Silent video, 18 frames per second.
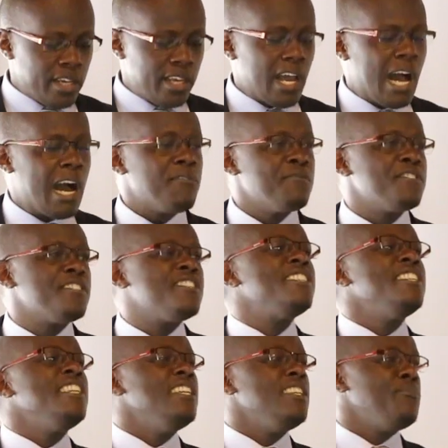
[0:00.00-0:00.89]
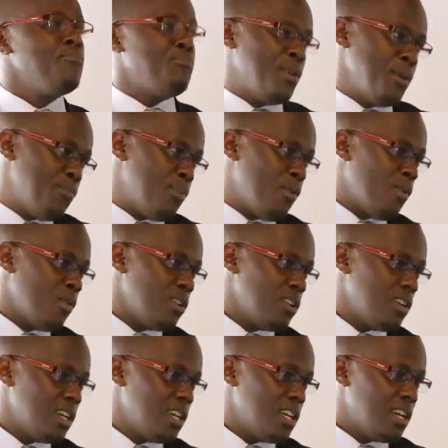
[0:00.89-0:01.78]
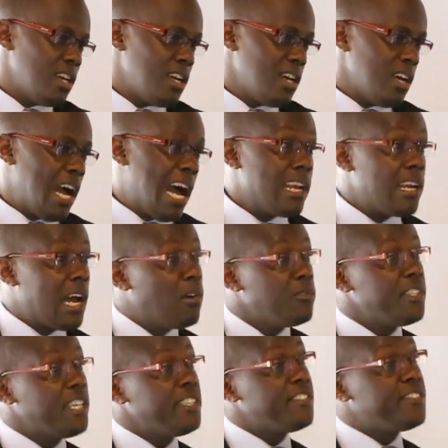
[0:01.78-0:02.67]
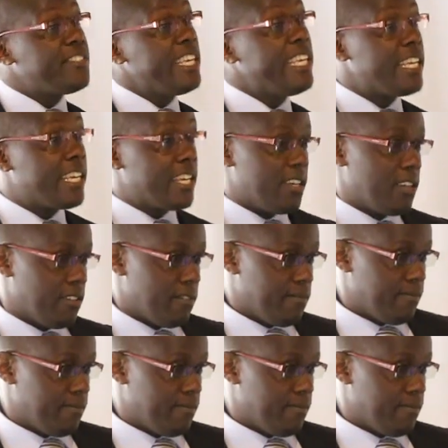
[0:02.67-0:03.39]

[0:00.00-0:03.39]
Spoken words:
today, I've seen people and how they think.